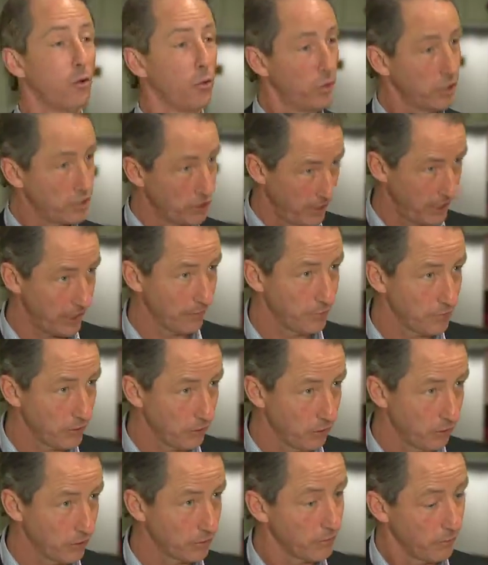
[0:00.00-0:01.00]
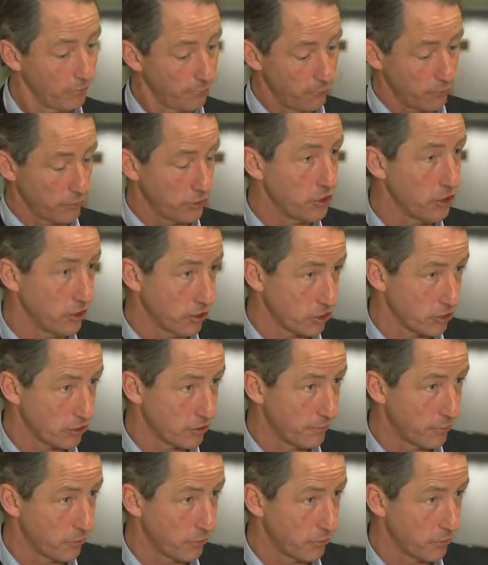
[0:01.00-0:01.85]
which helped a lot for search,